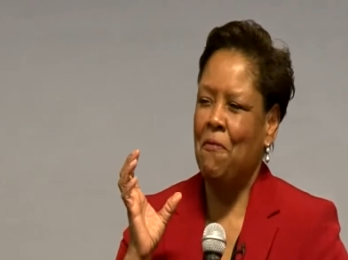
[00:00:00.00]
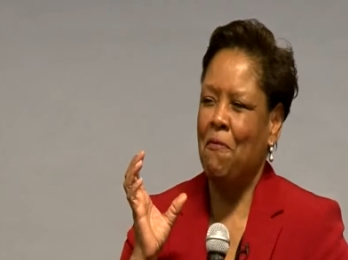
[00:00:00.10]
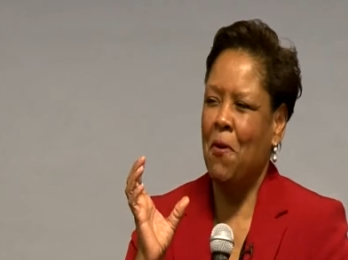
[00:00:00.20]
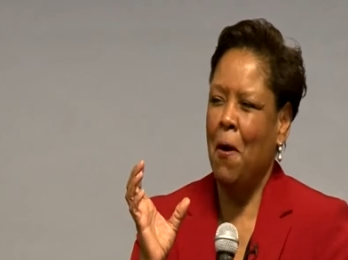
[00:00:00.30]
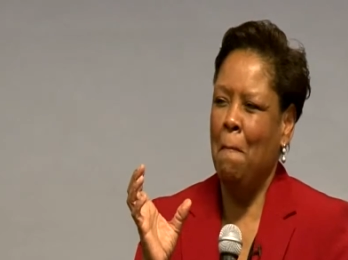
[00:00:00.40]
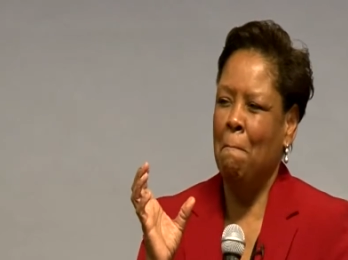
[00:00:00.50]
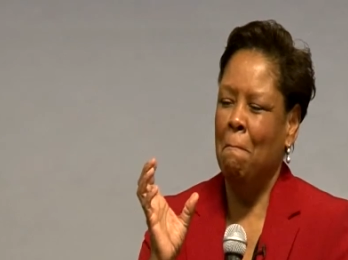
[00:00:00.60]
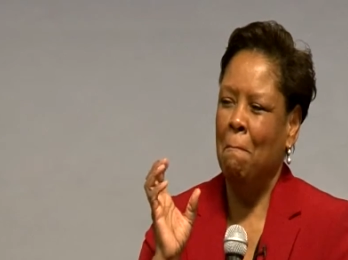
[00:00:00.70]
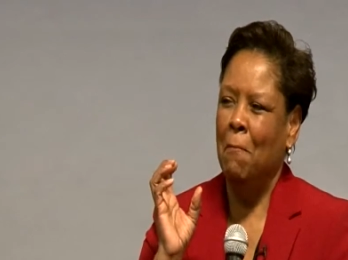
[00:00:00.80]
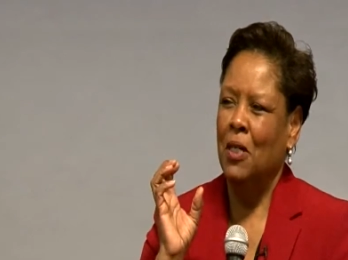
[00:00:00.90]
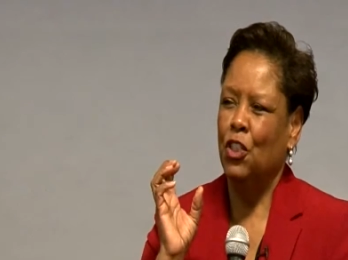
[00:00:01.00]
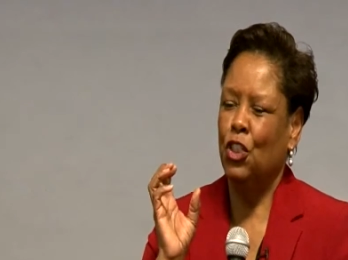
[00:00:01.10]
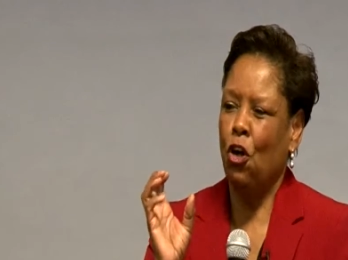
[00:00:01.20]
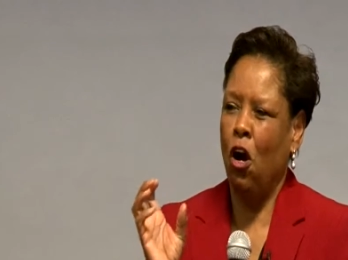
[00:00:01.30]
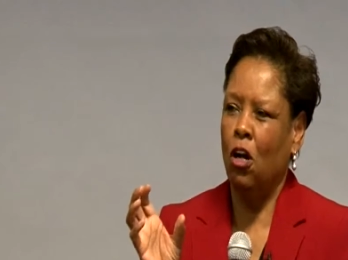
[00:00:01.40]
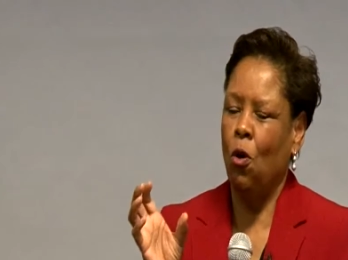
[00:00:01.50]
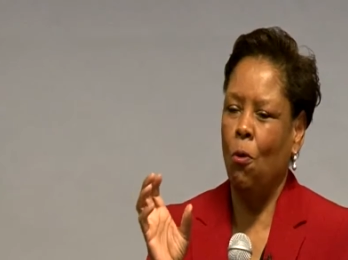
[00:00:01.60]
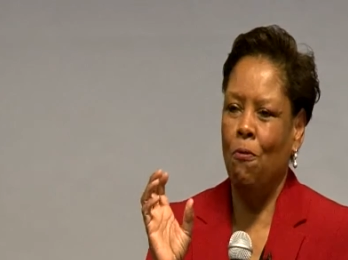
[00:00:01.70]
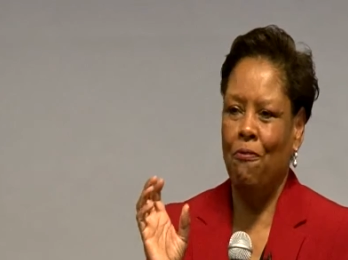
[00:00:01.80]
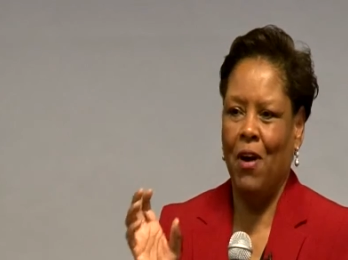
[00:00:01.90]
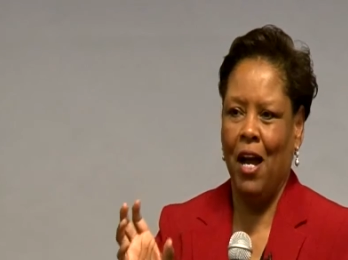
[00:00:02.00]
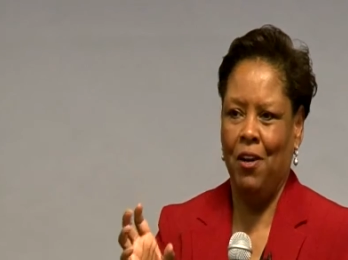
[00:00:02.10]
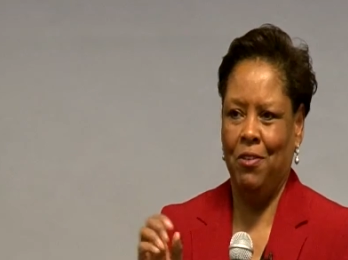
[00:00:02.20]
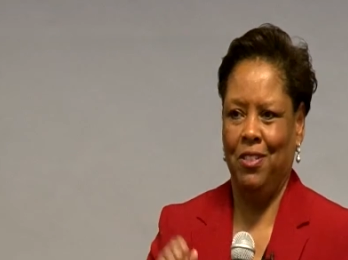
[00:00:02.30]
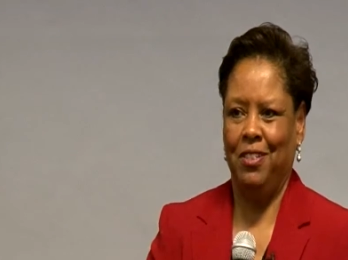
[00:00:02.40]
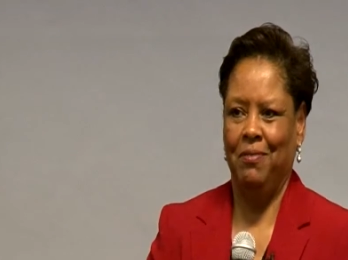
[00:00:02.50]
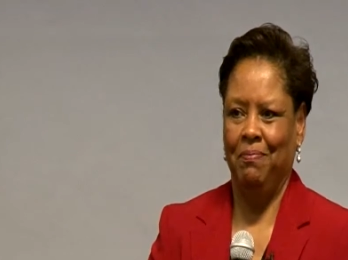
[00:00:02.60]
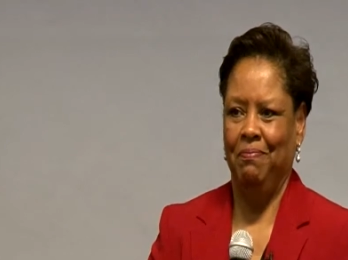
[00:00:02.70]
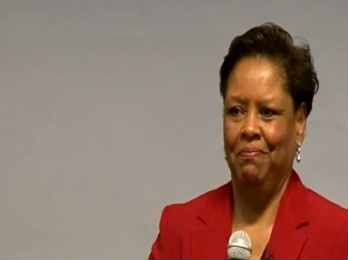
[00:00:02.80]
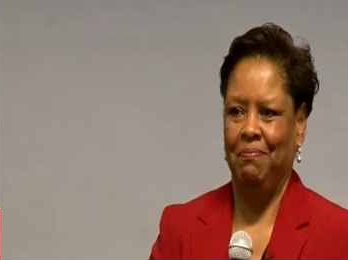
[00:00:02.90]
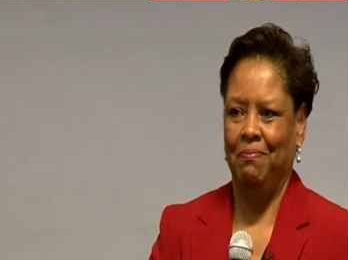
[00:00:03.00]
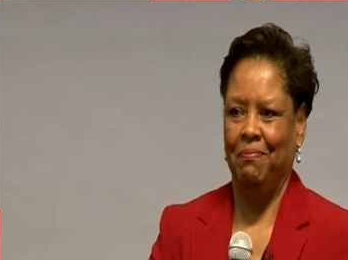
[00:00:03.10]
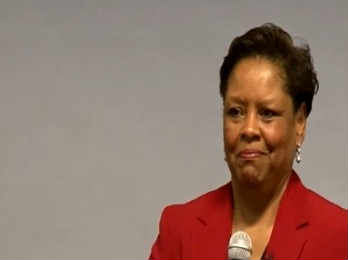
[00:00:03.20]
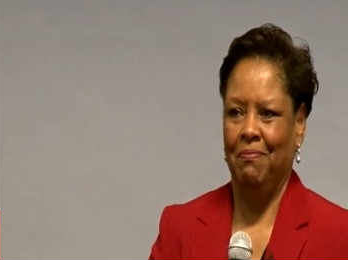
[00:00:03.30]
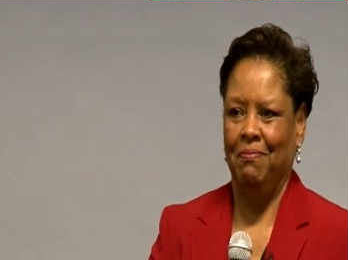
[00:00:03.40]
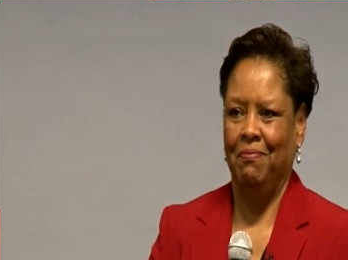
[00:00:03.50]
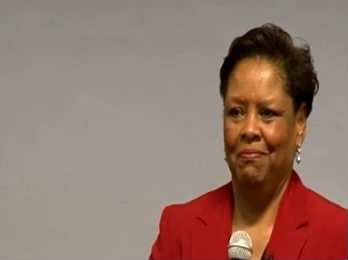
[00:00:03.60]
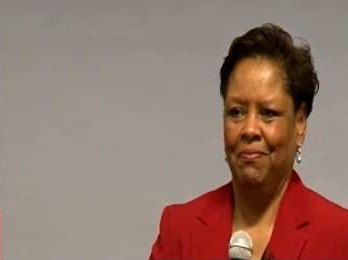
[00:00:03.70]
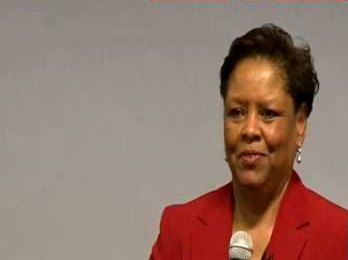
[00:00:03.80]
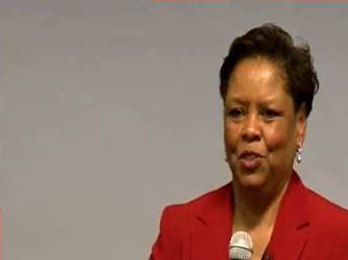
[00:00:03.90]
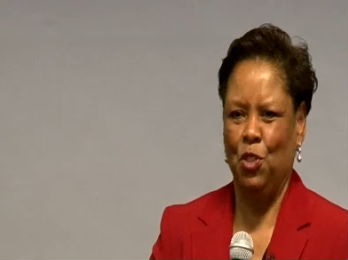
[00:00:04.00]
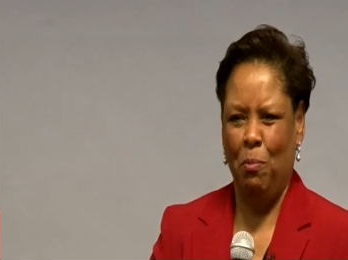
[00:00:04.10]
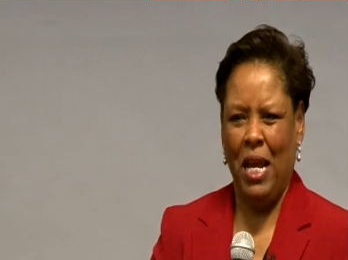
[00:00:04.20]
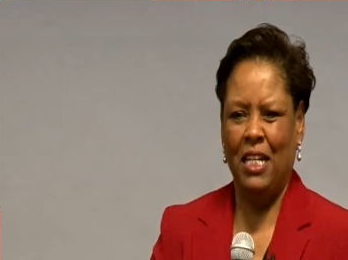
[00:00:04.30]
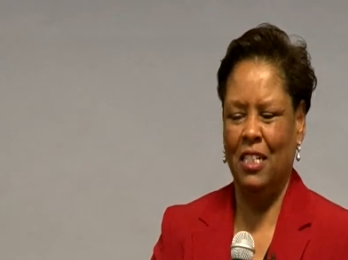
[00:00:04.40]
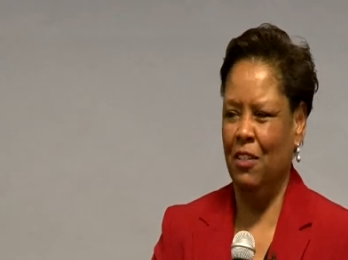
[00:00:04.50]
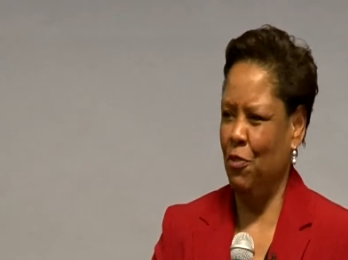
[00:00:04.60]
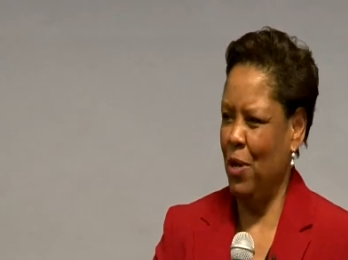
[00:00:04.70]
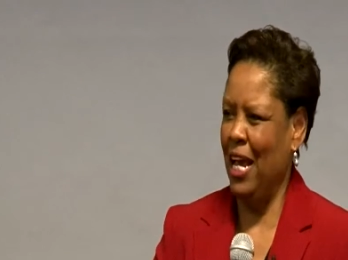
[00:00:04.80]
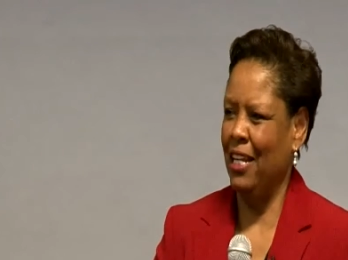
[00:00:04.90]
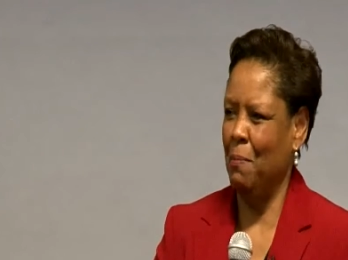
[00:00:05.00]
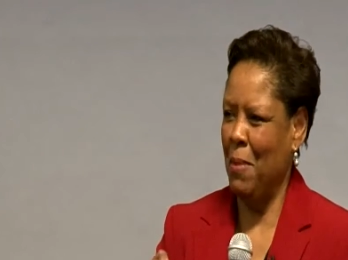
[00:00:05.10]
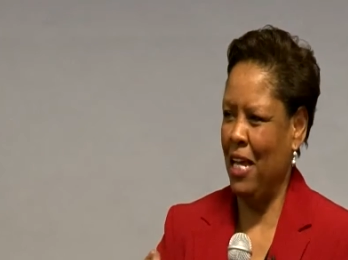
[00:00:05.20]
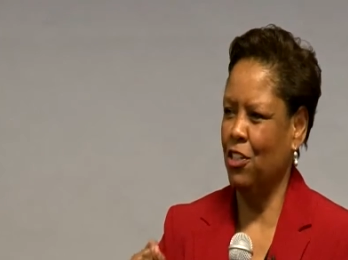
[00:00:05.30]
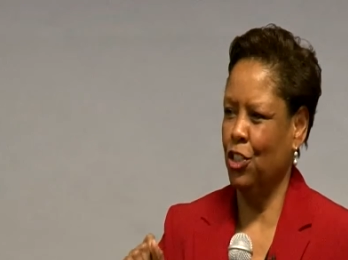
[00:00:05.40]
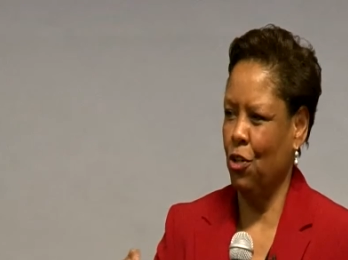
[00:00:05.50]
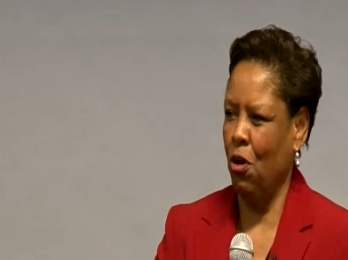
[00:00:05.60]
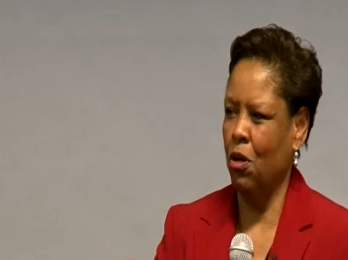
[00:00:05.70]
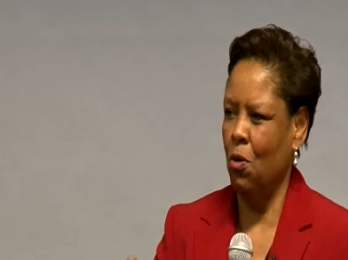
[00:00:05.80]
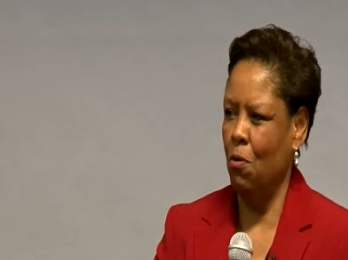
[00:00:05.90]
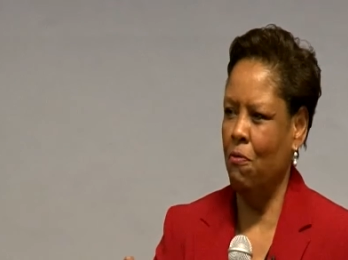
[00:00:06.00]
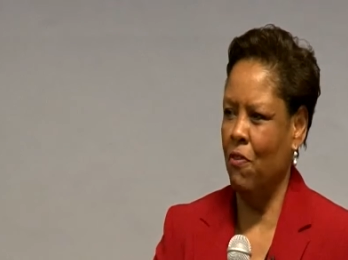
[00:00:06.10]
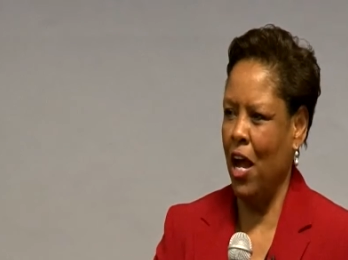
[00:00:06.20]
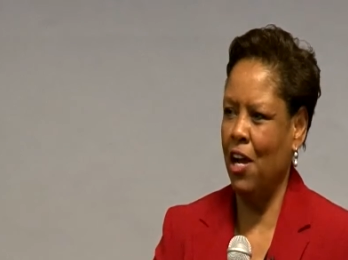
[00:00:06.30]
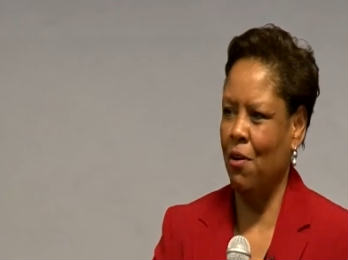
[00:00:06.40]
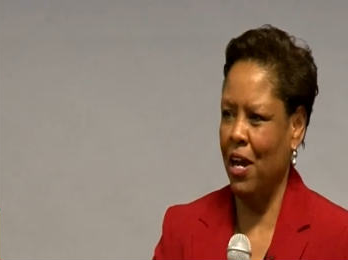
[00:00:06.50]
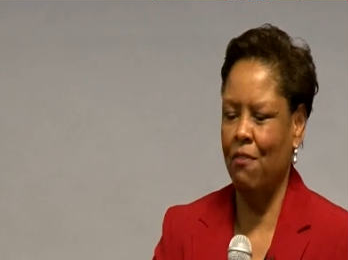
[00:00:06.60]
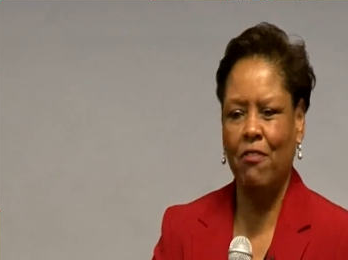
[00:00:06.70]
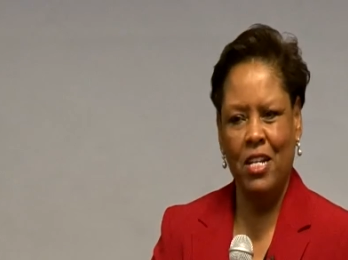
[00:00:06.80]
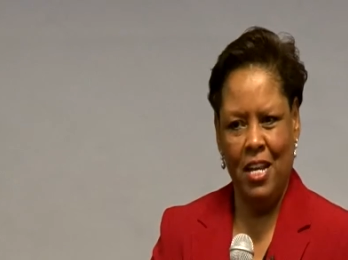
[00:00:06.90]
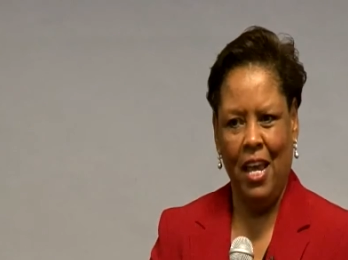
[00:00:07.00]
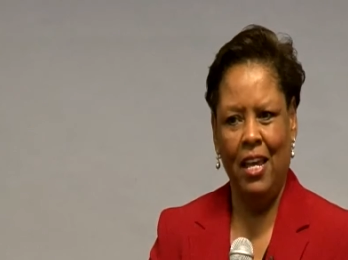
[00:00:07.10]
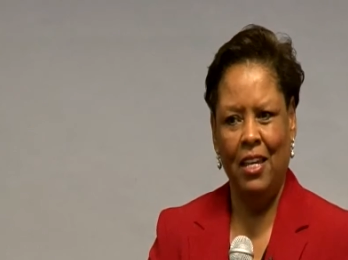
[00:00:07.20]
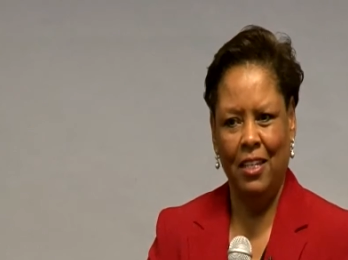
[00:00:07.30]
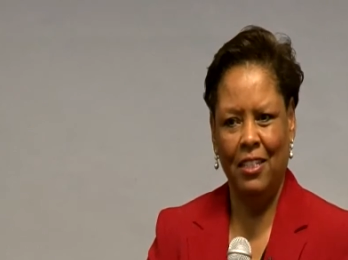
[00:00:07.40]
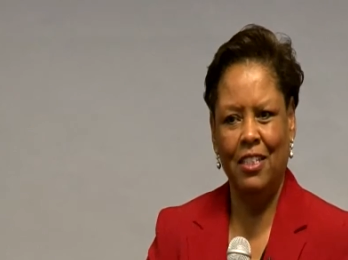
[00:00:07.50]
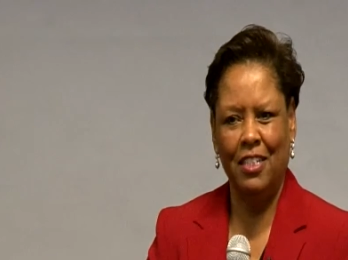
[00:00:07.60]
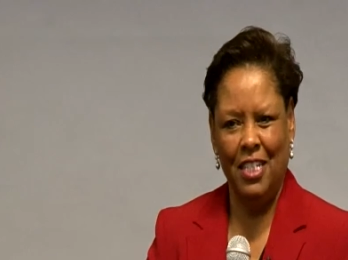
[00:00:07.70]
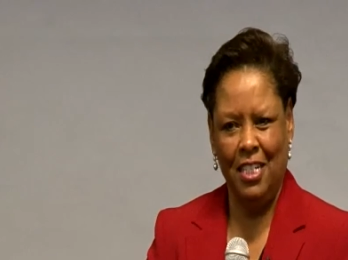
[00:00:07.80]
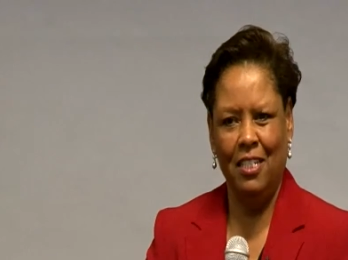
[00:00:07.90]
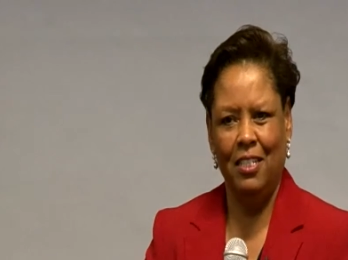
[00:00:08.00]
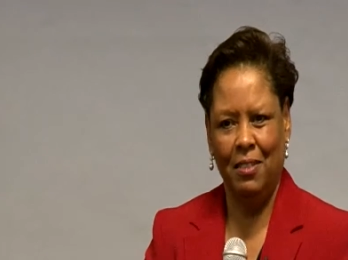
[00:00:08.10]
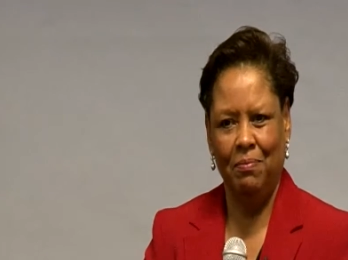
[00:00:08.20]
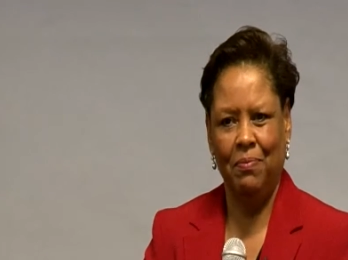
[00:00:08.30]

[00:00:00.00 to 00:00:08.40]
from charcoal fires. Could you imagine if you had to make a charcoal fire every day to eat?